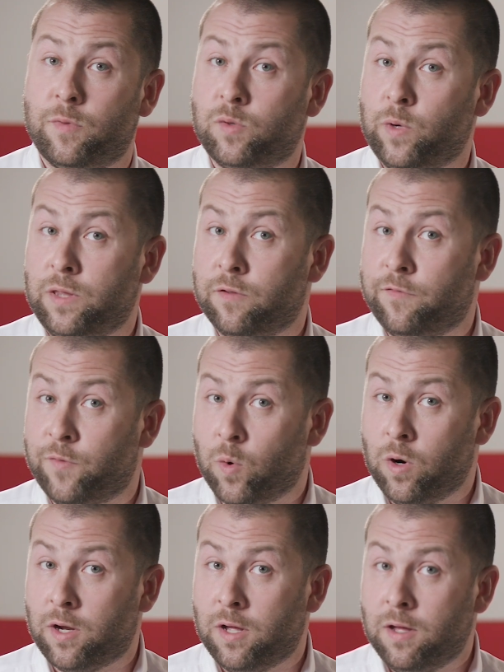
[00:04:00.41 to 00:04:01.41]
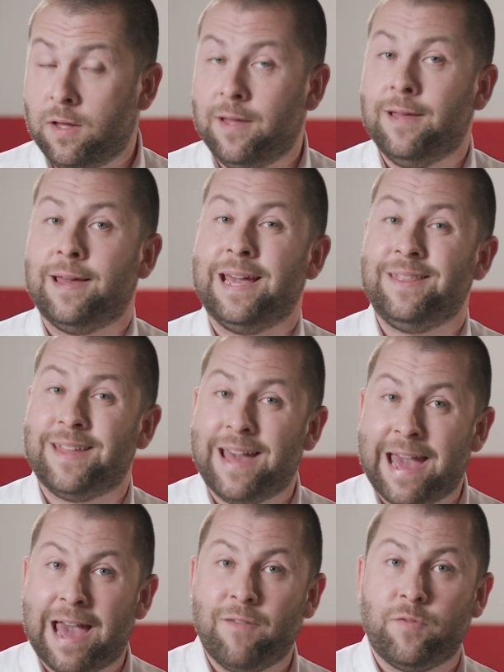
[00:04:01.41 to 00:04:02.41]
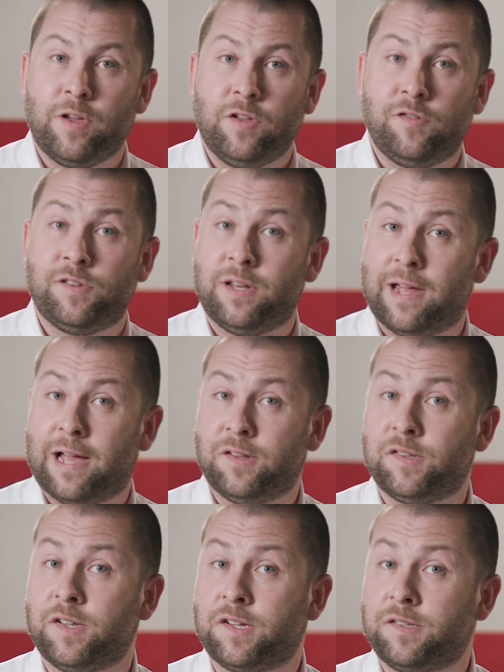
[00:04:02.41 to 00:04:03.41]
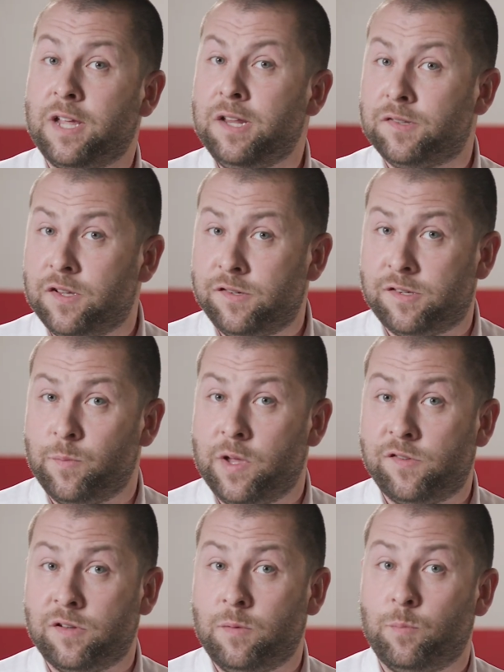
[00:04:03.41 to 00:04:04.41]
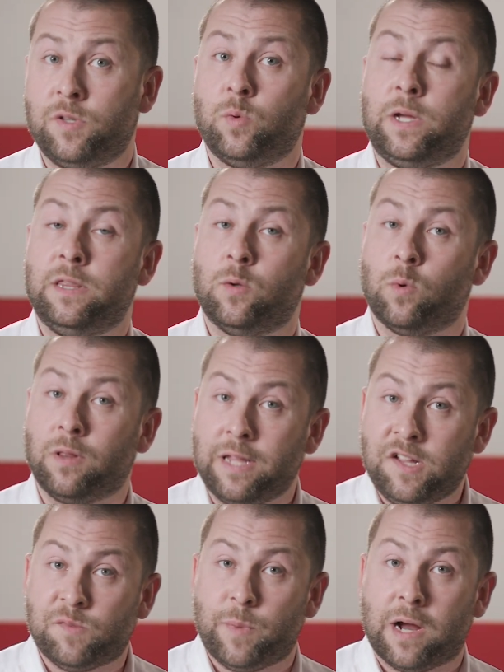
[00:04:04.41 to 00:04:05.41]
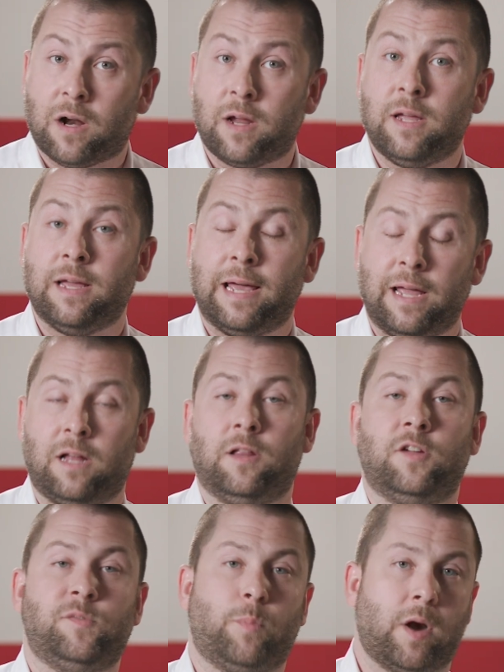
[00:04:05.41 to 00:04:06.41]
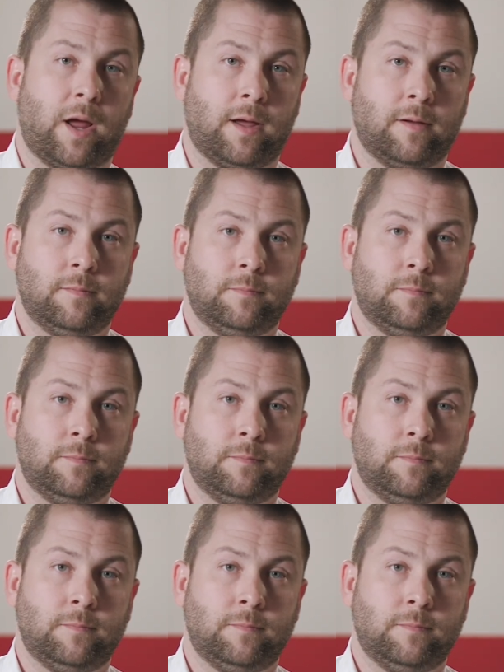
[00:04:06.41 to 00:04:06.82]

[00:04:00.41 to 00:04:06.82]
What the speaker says: between the fork and the 1/2" to 9/16" dimension between the release bearing and clutch brake.